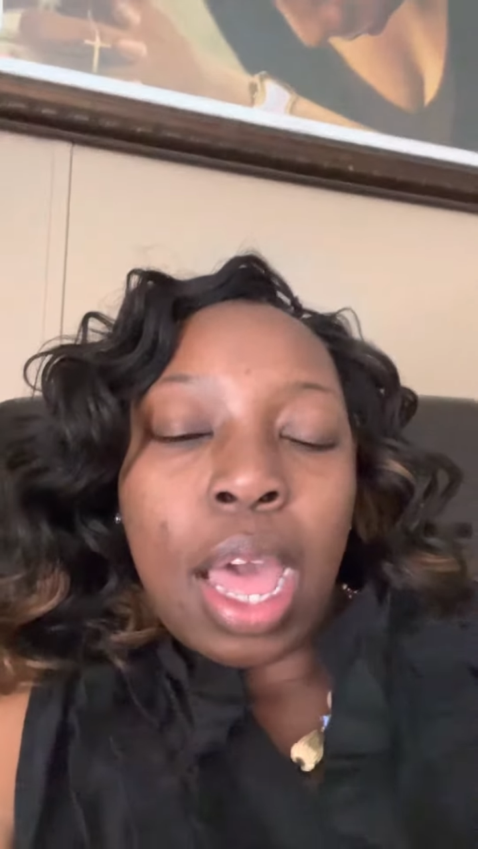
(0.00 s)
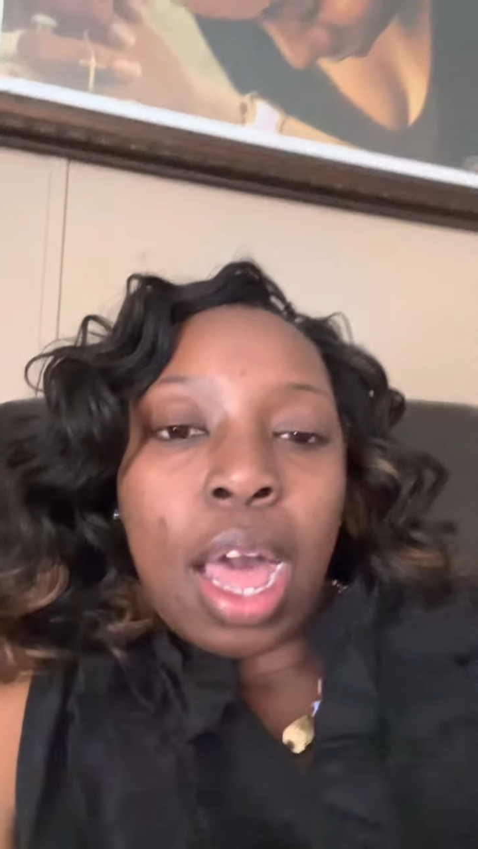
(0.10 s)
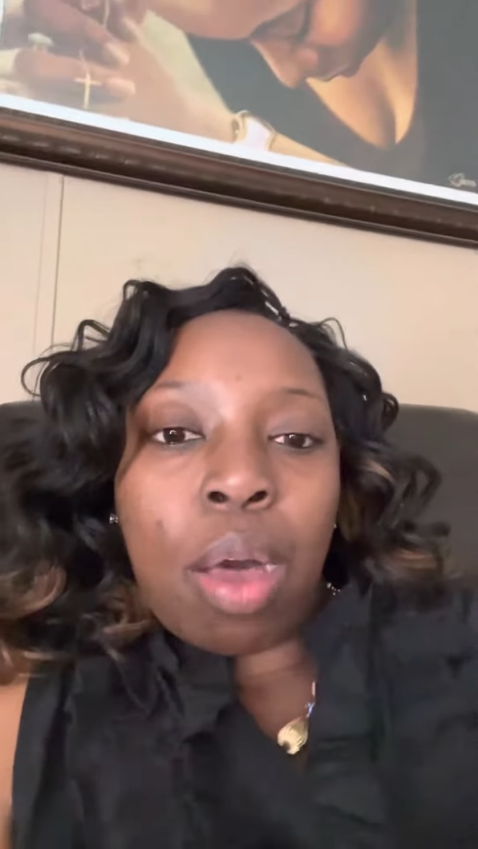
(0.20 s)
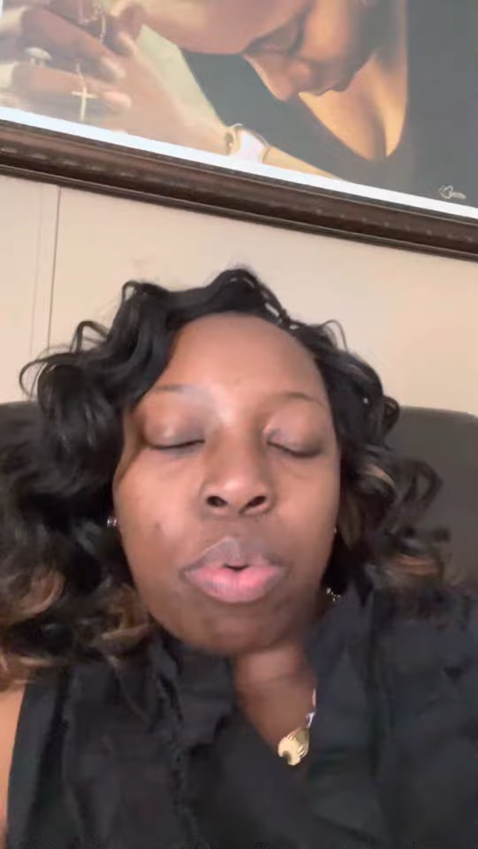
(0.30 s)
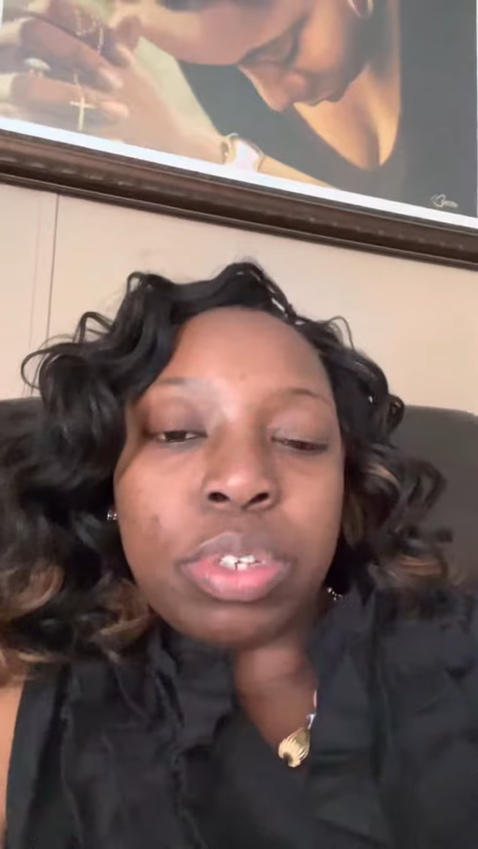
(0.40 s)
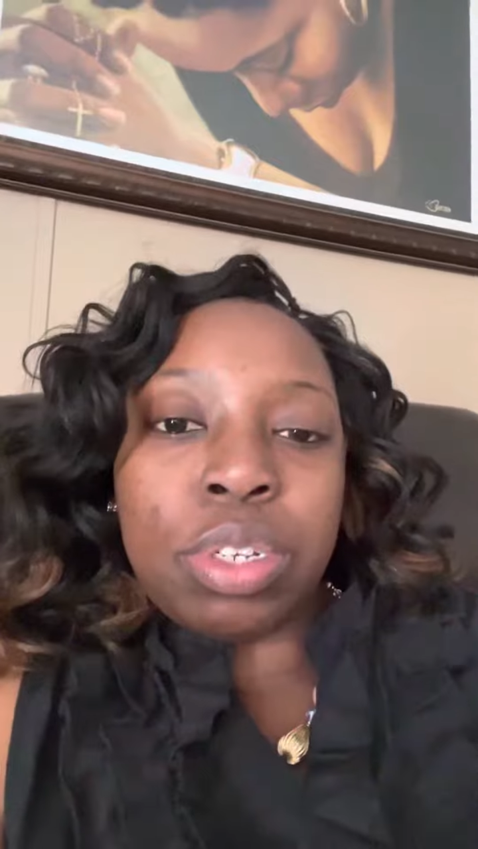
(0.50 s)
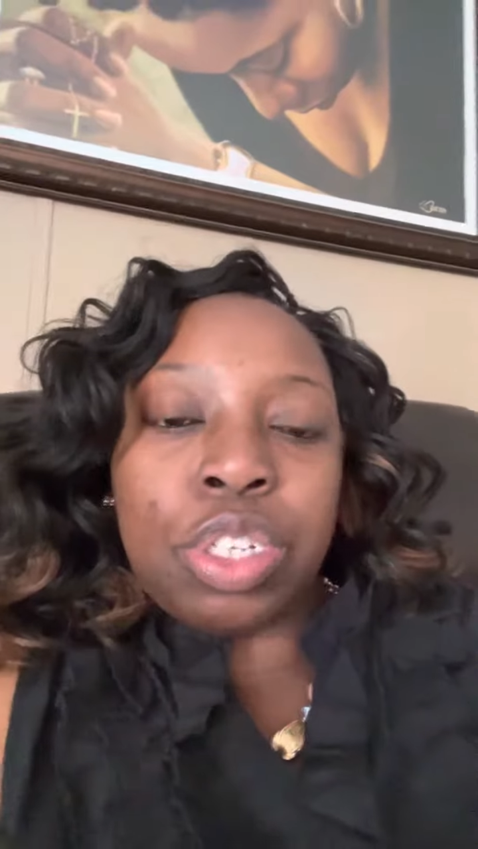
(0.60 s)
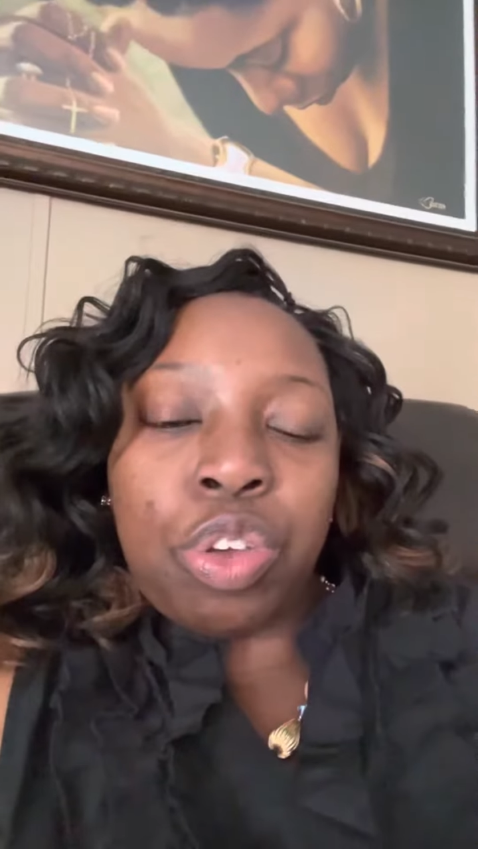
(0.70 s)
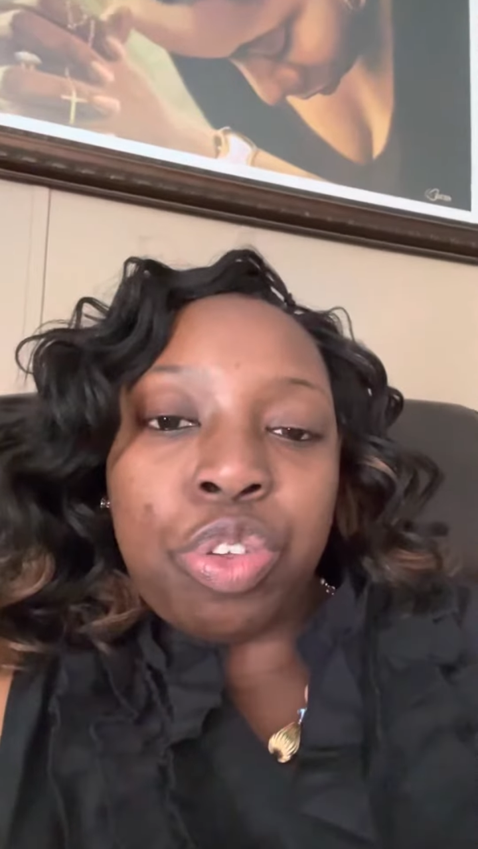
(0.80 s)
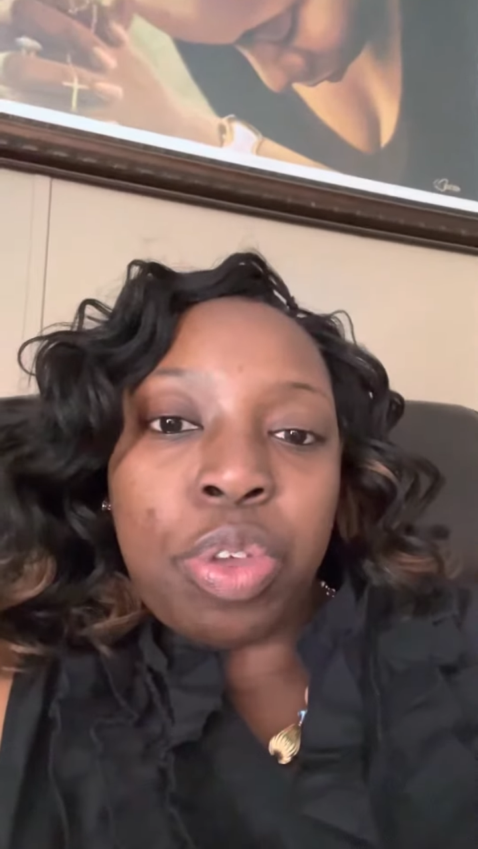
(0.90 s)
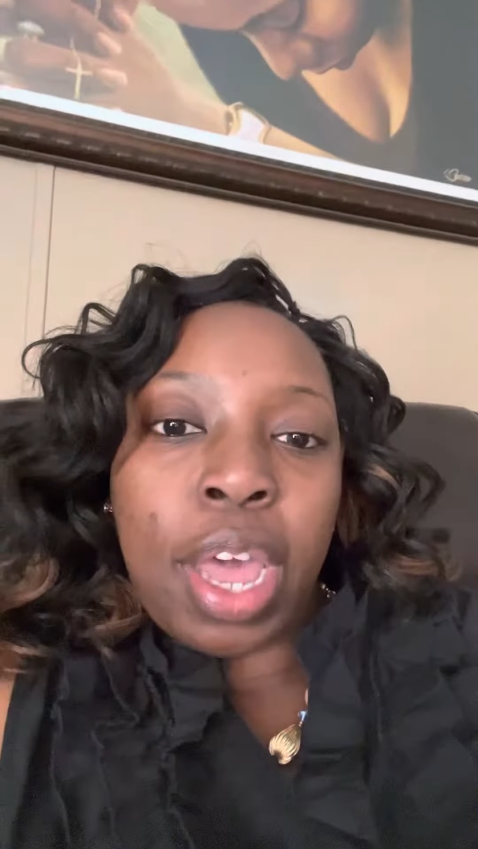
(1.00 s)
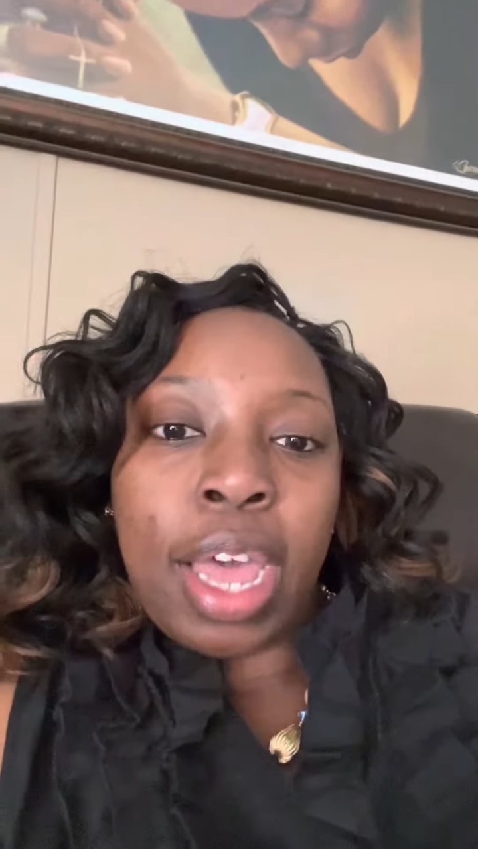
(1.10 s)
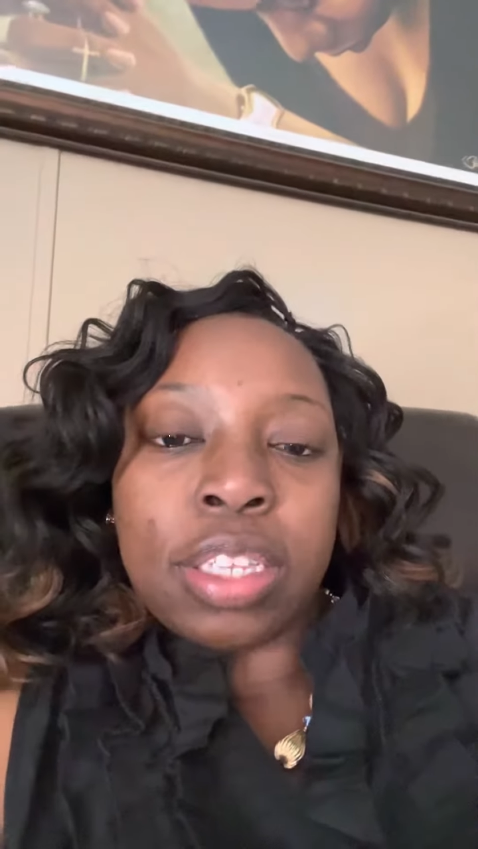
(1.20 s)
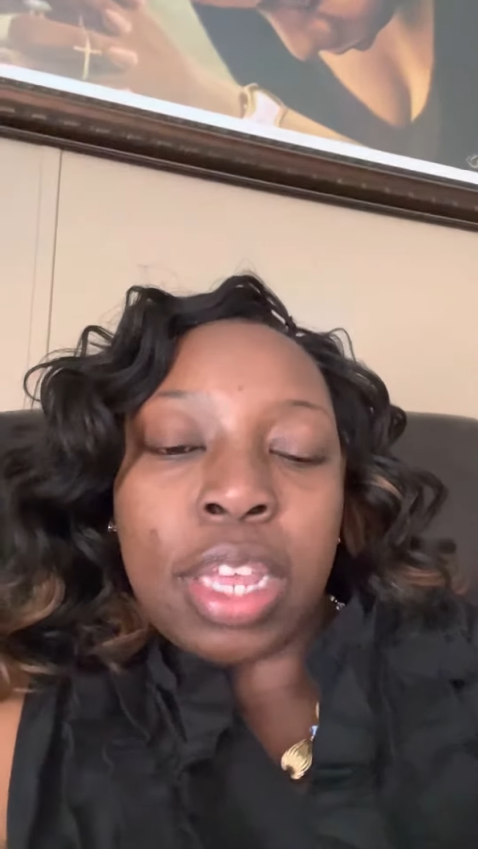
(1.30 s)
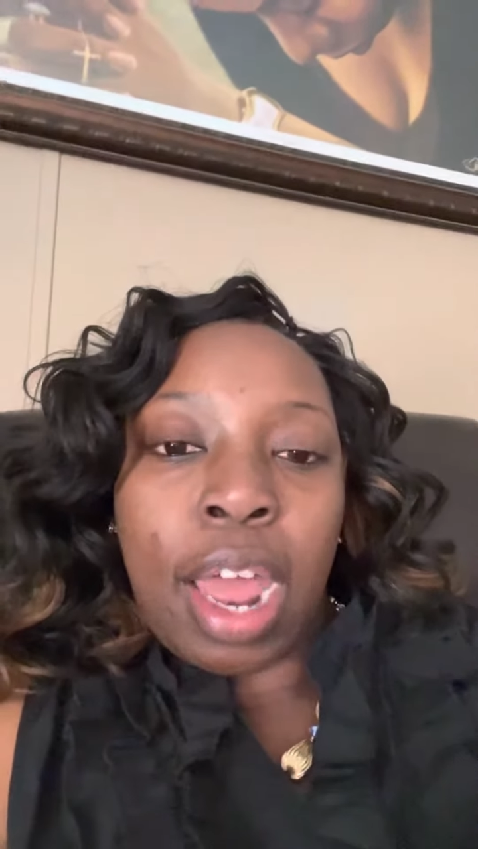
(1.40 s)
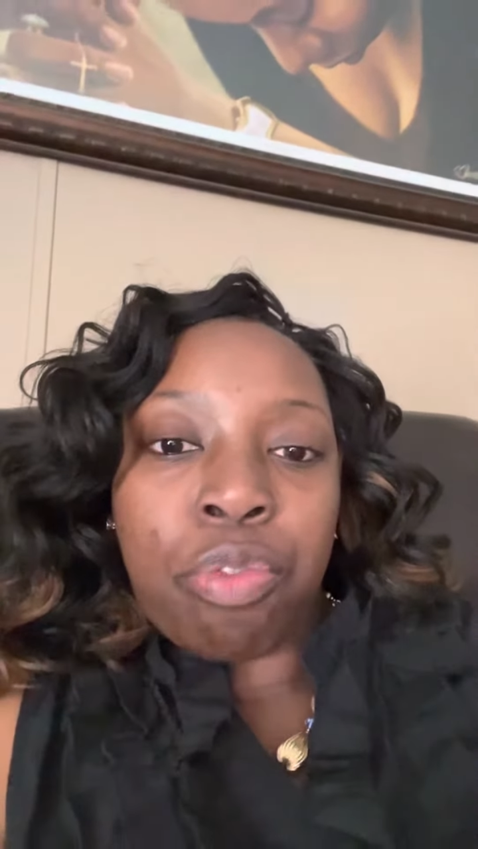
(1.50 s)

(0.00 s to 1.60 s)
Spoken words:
I want to show you guys that I